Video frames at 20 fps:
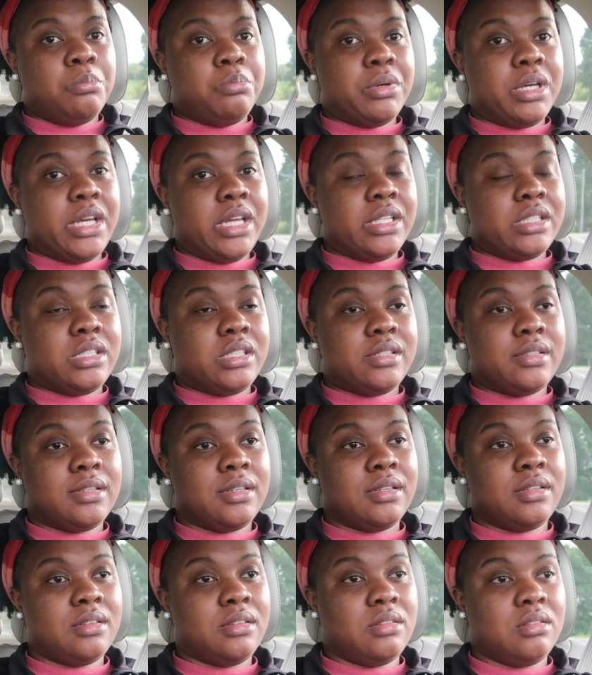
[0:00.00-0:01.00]
But
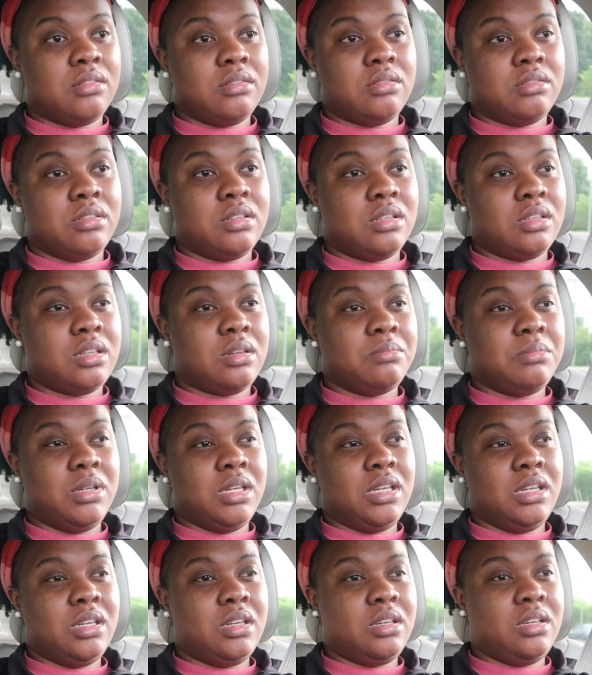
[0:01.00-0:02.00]
I
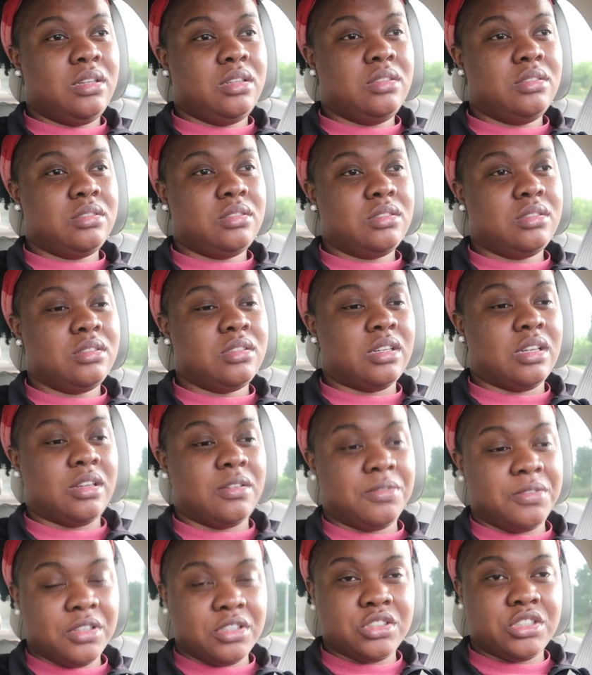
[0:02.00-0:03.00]
mean,
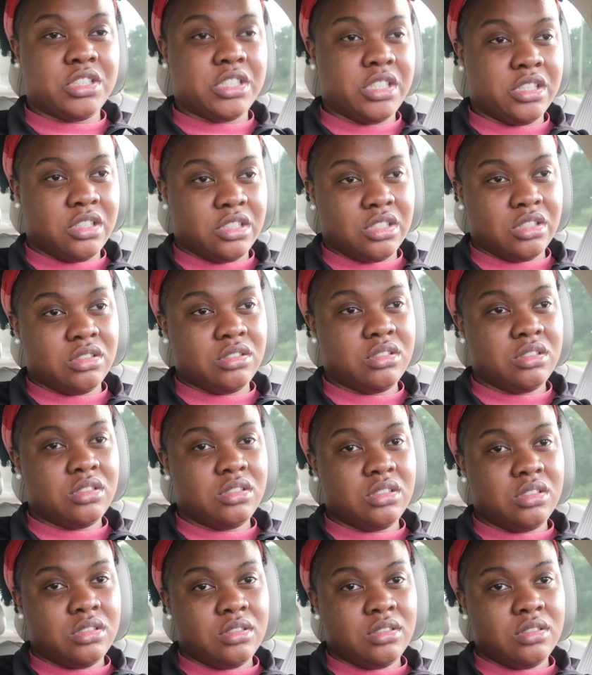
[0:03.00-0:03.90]
I feel chill